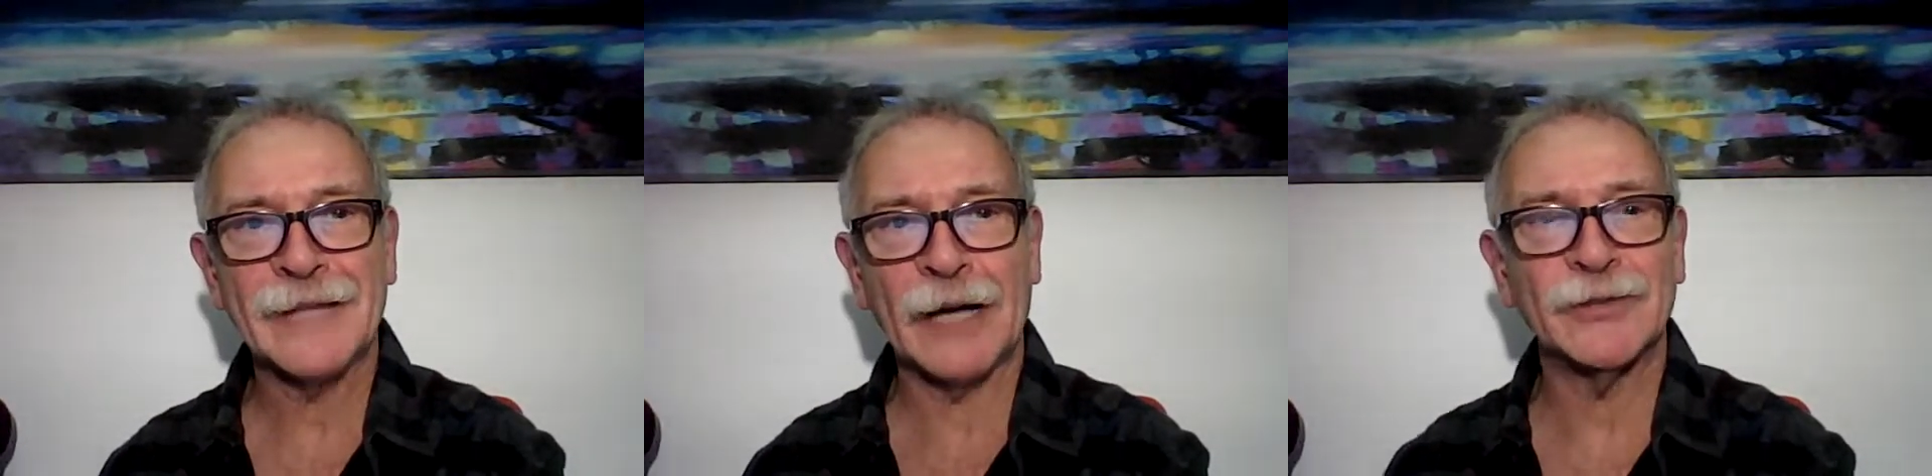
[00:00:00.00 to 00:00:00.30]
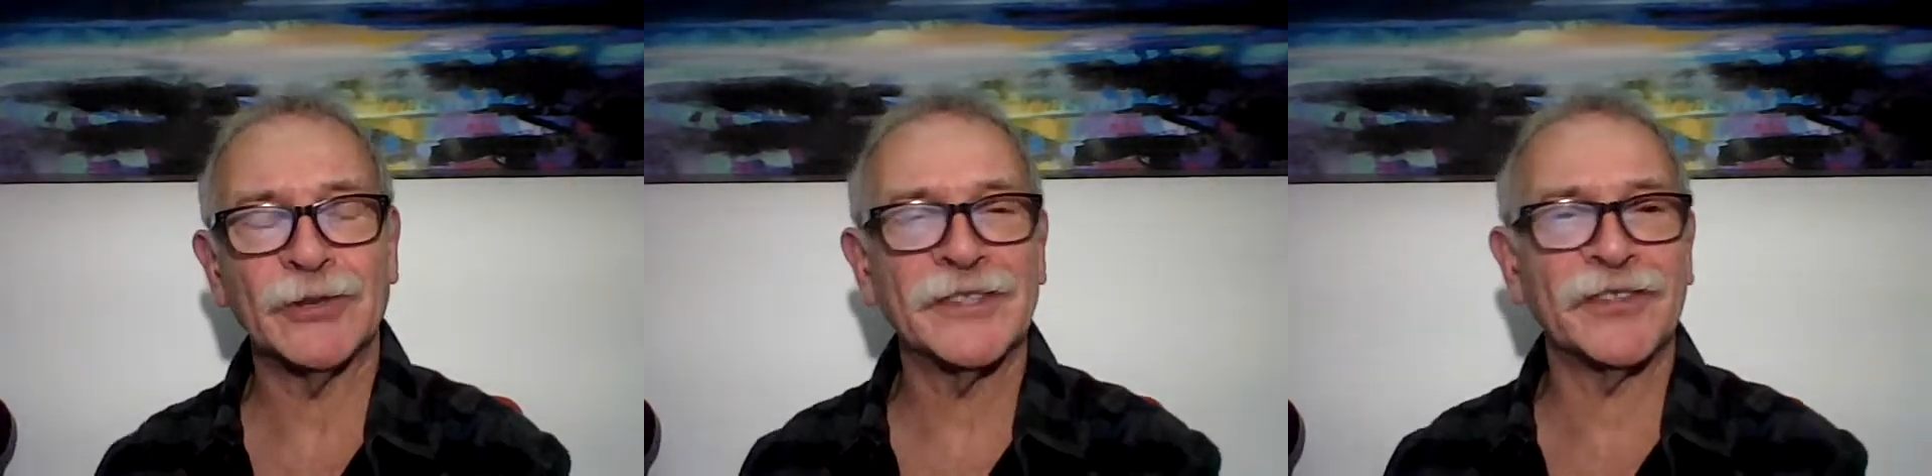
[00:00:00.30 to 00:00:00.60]
I'm
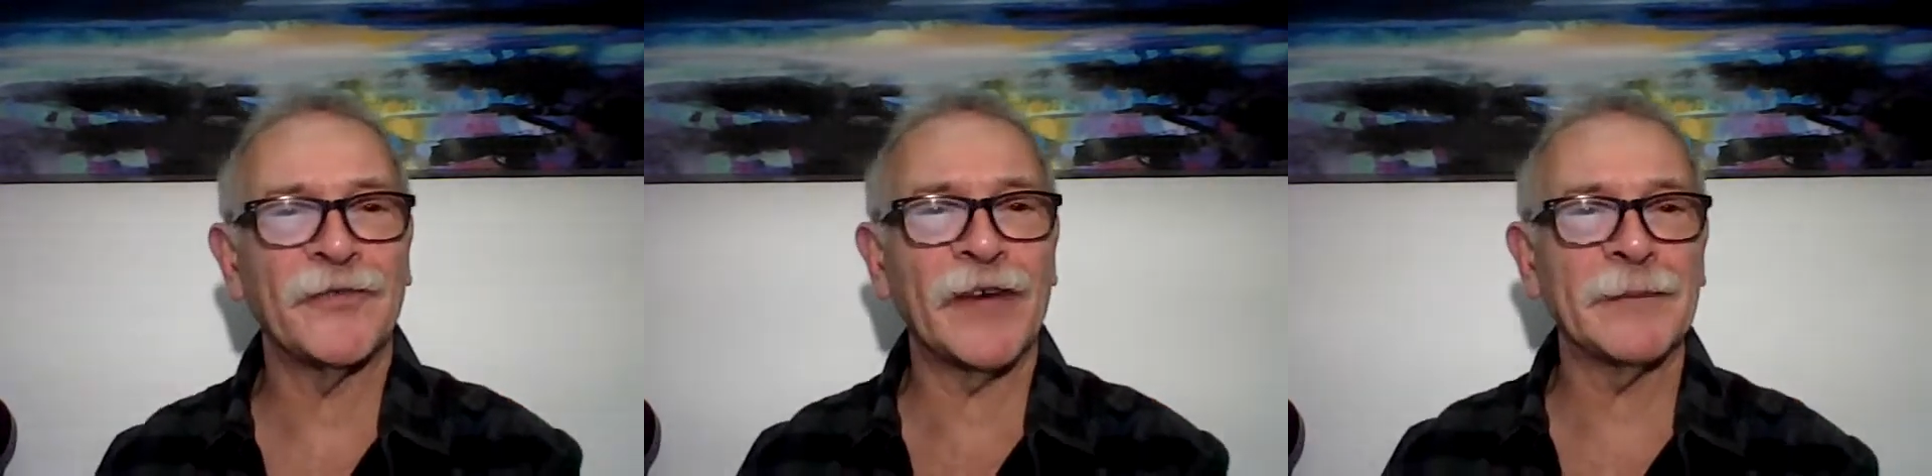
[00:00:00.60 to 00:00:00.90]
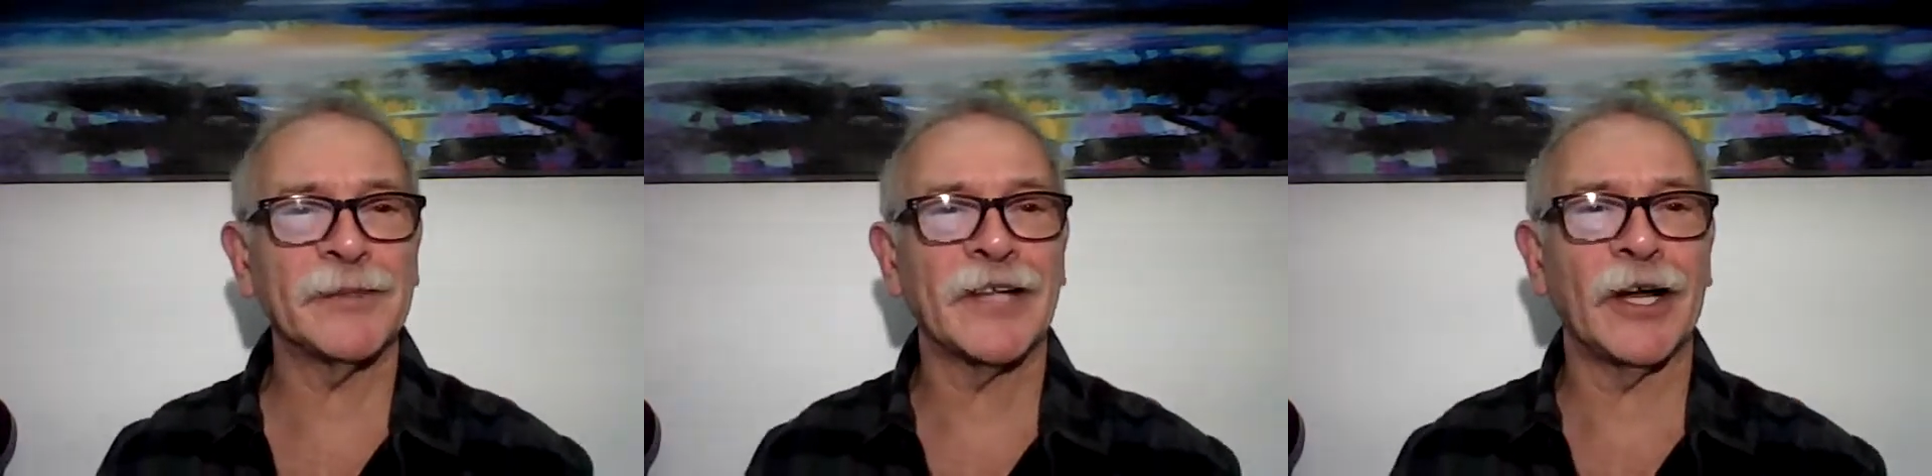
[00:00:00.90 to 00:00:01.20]
sure it's a
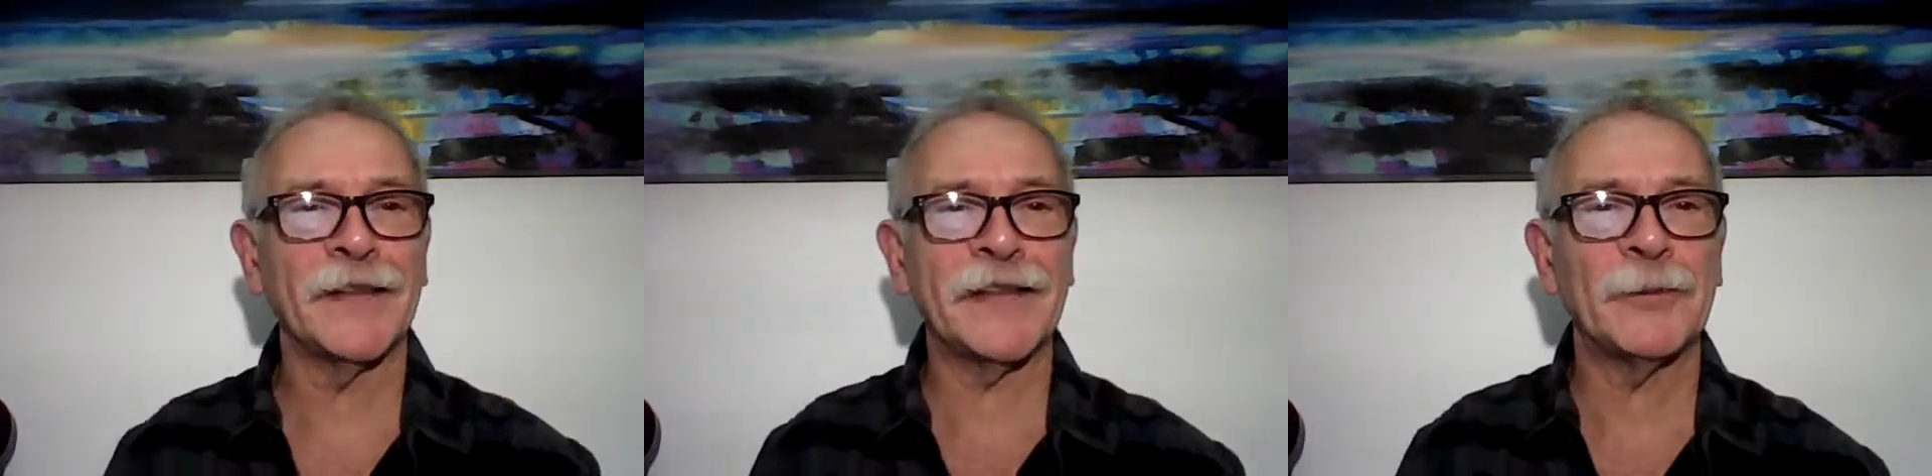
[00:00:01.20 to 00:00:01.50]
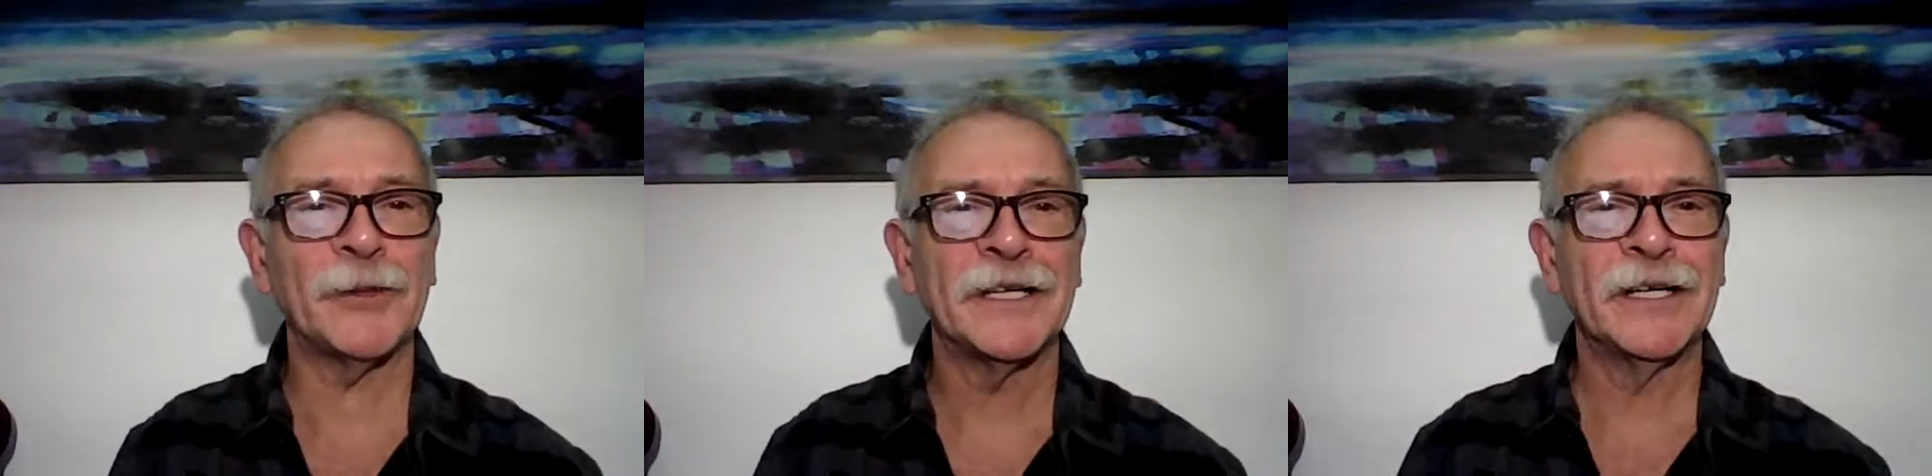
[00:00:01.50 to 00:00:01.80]
famous line,
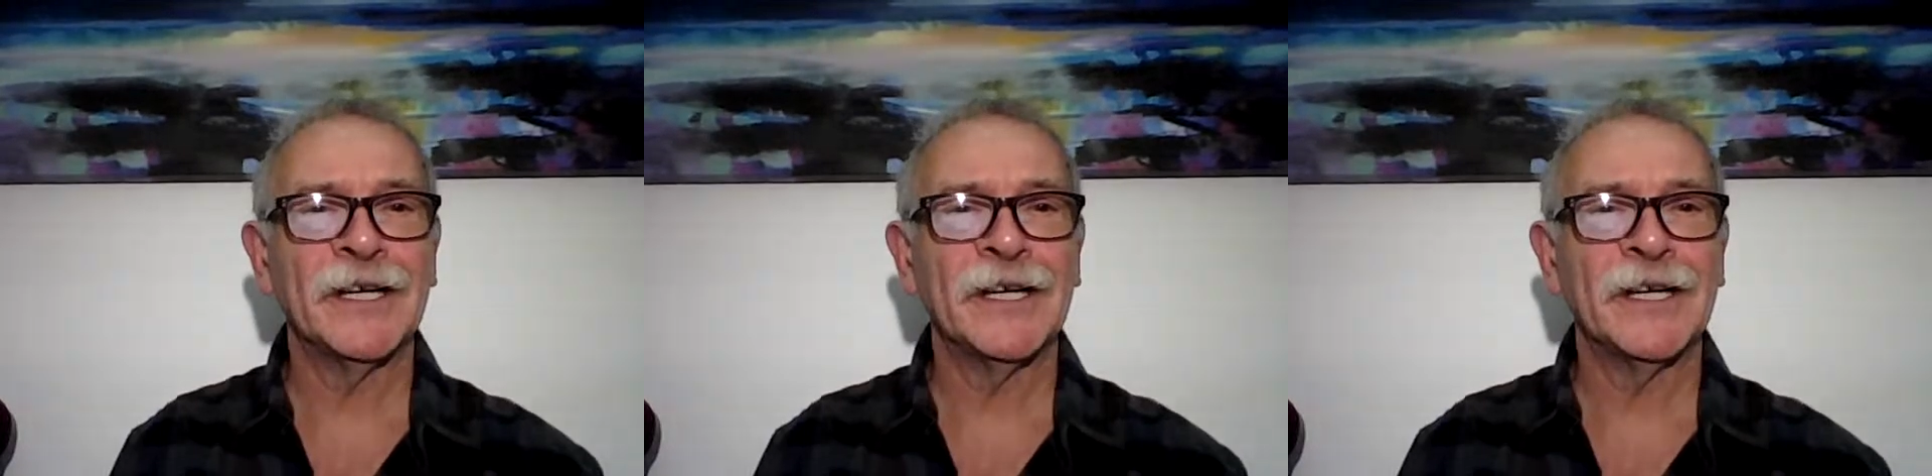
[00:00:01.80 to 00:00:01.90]
that one.